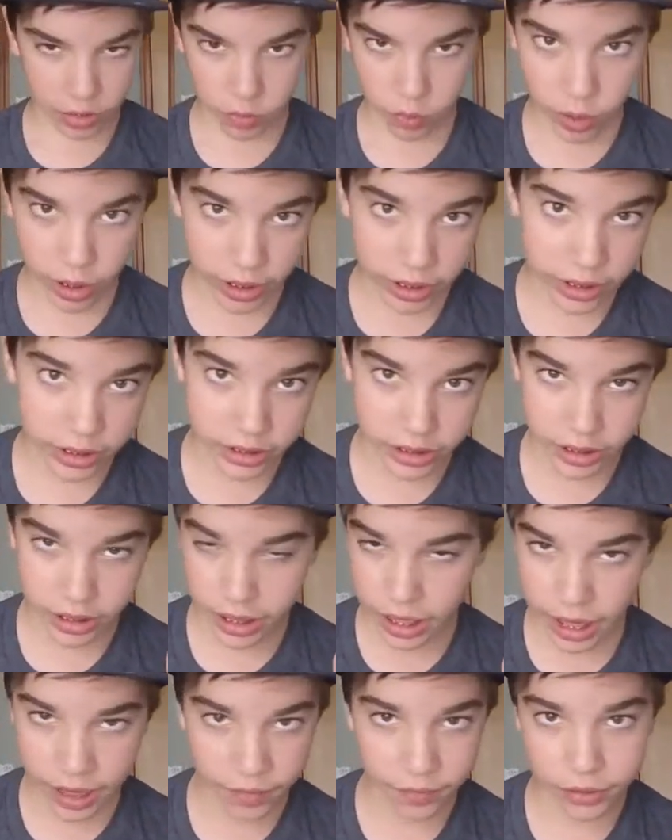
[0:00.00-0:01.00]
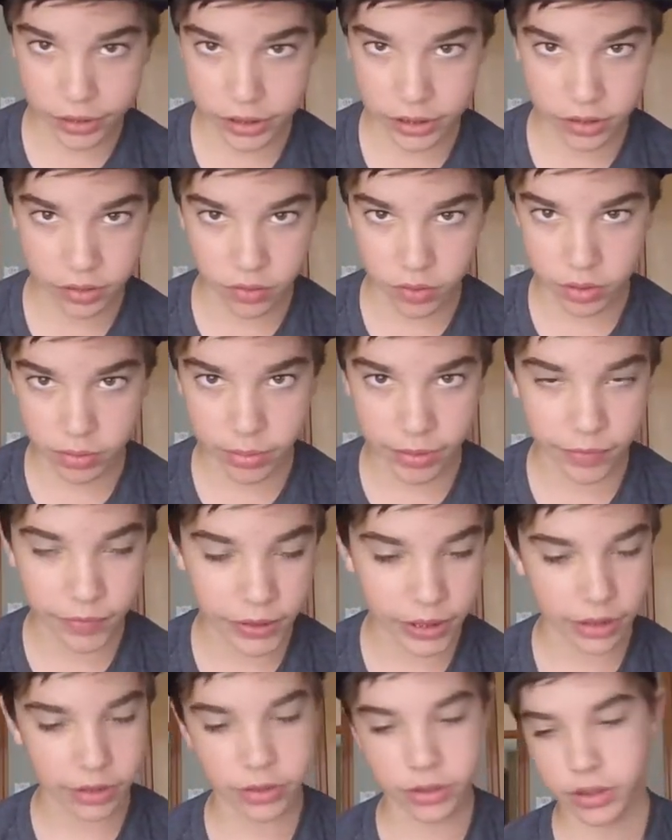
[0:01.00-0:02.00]
wear this in every single one of my
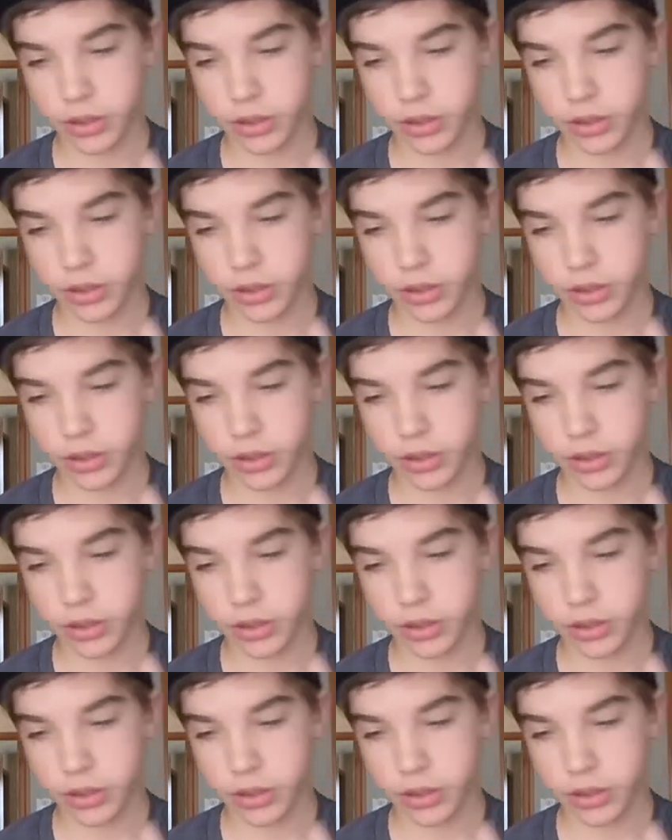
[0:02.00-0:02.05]
videos.